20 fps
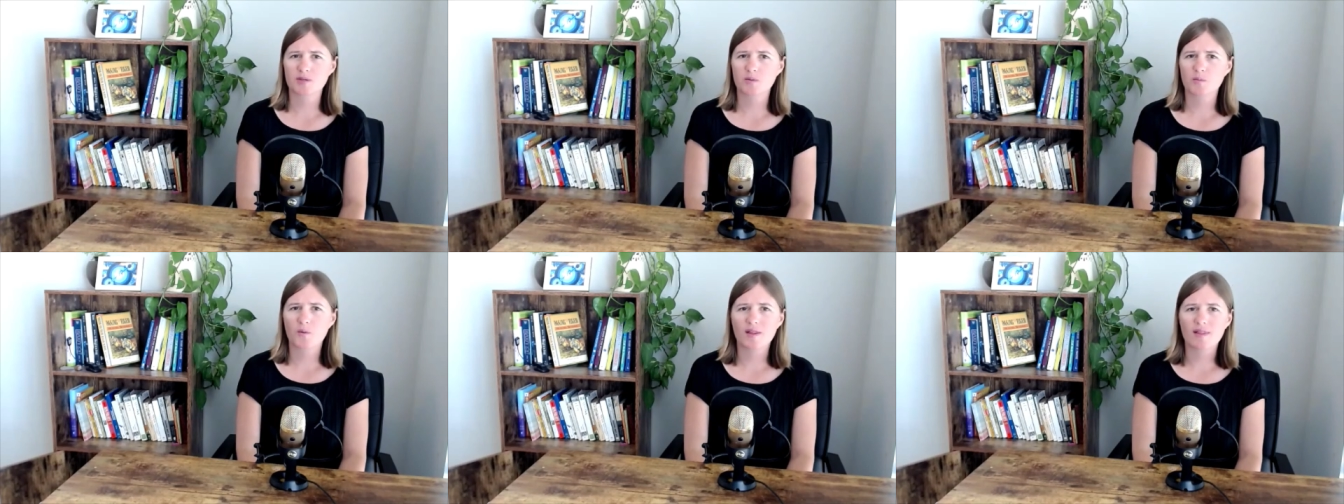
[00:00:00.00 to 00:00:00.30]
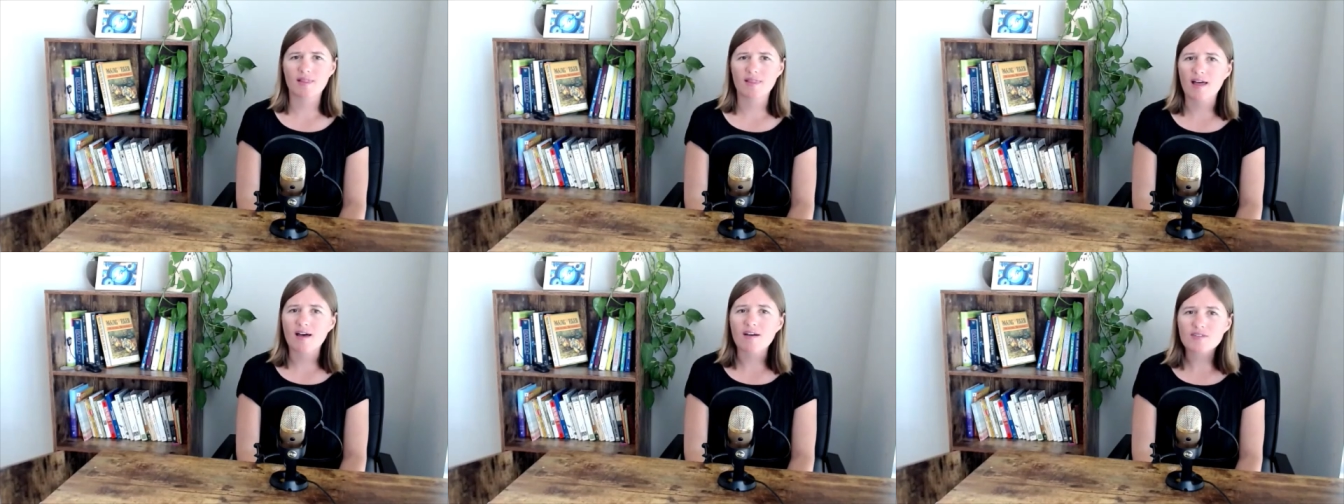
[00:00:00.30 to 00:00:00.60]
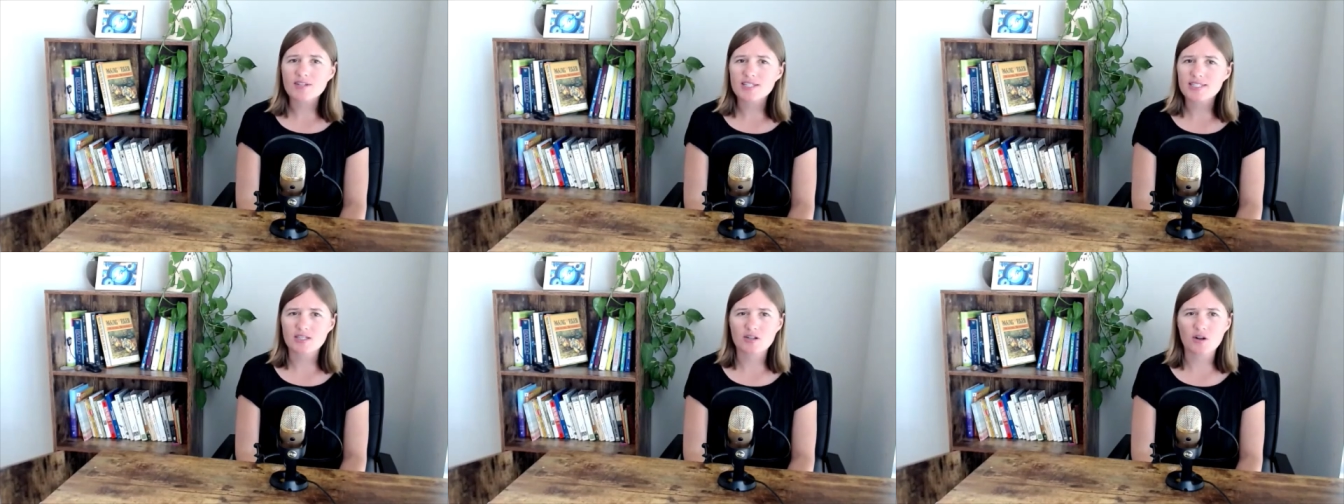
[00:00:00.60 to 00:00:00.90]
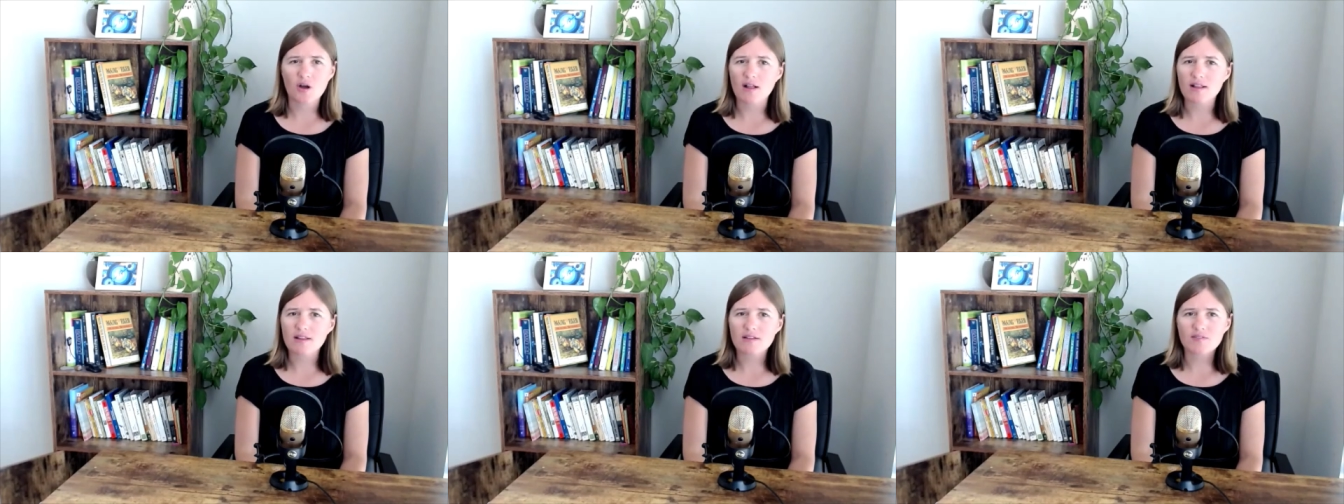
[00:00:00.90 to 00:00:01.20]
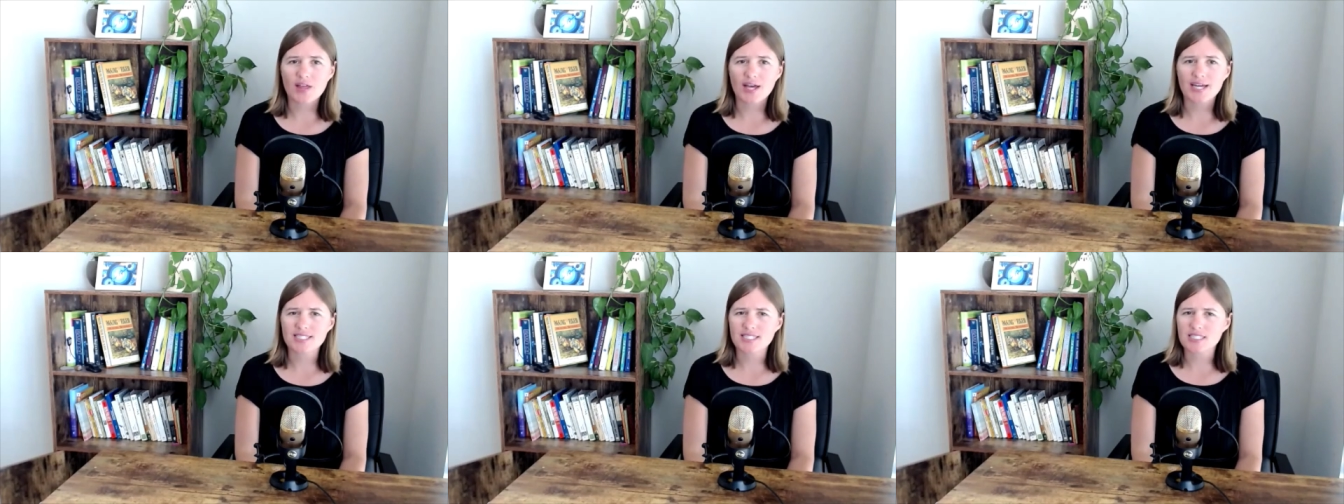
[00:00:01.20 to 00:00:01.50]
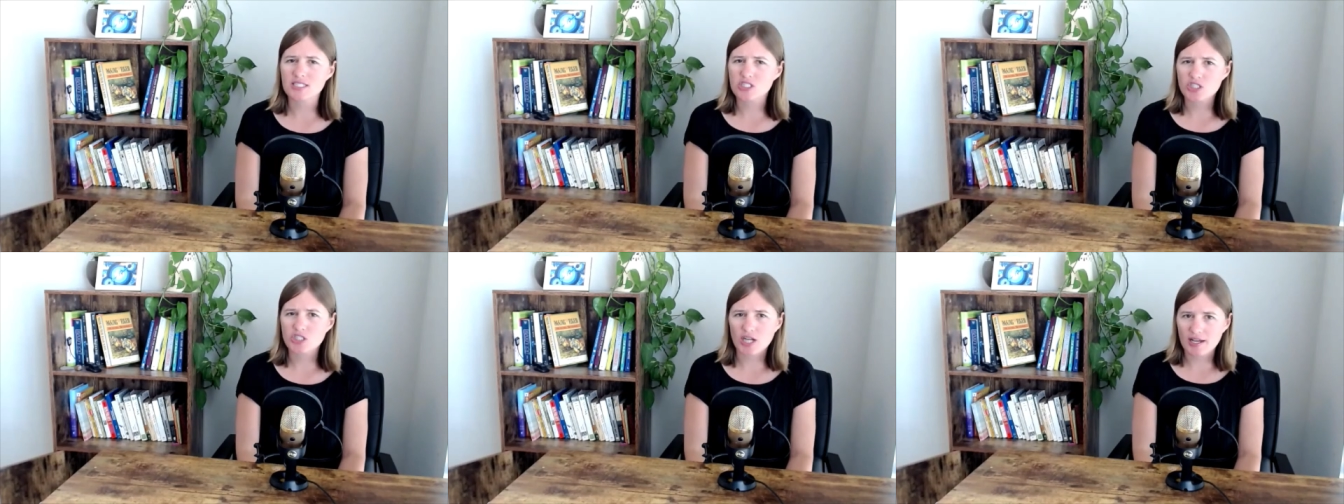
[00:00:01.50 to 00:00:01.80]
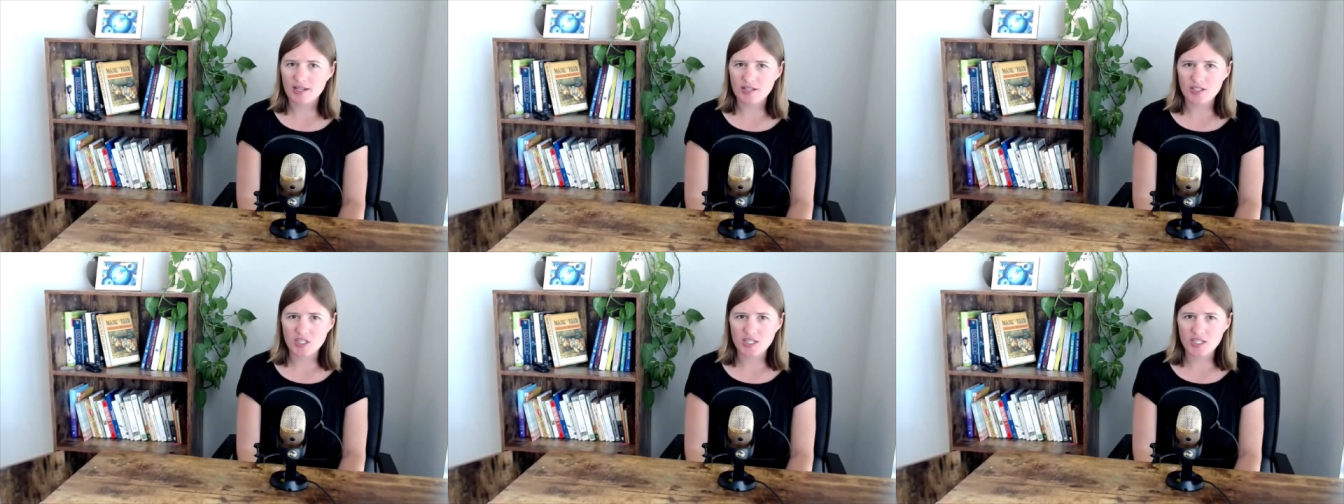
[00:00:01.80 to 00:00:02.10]
and what love is and all of that since
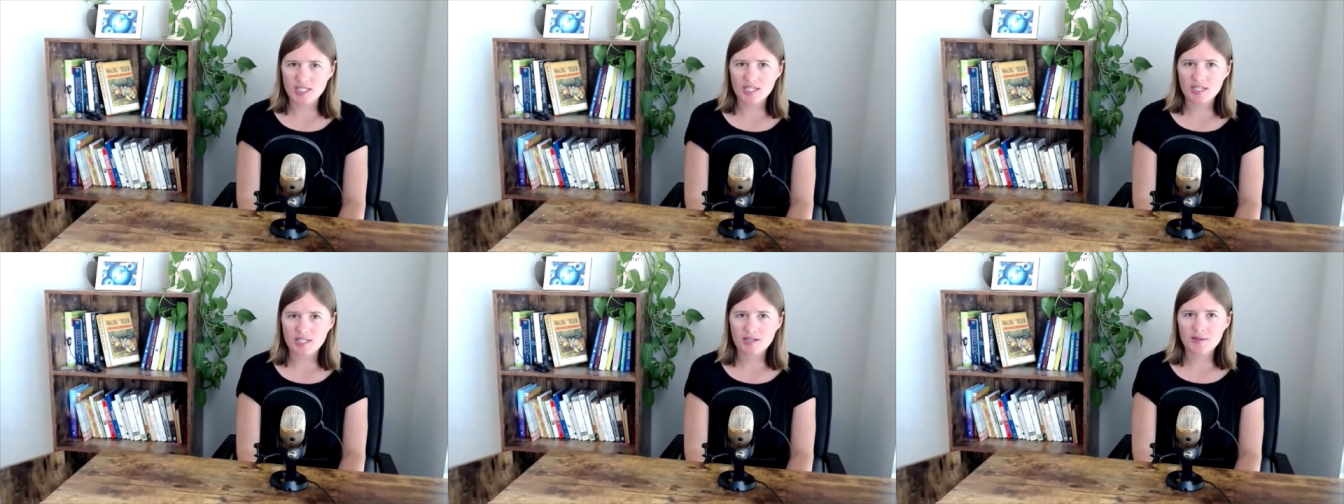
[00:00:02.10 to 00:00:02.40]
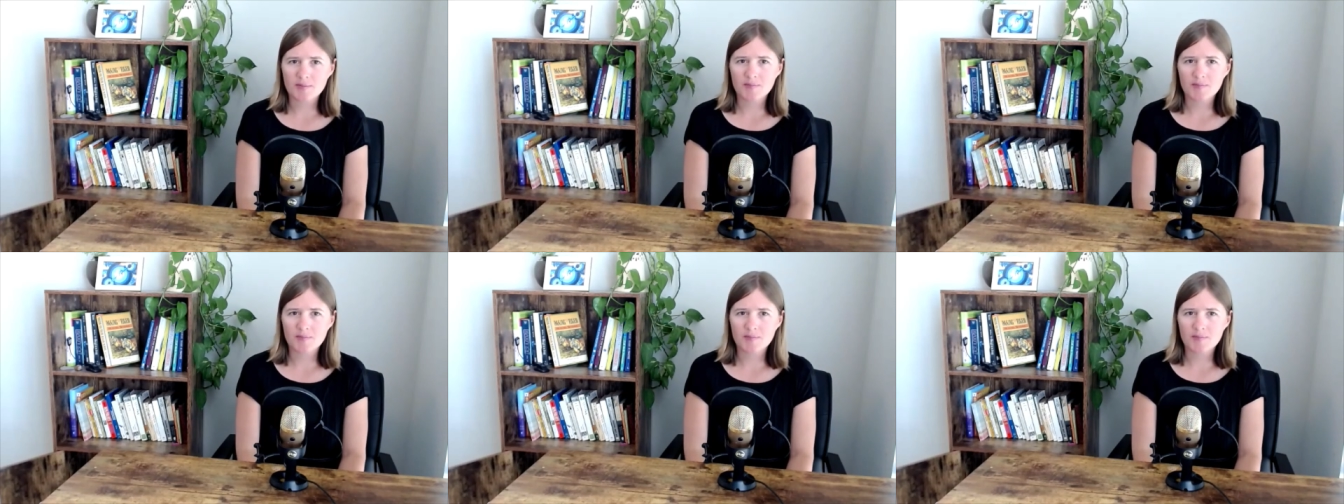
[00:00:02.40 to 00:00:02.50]
childhood.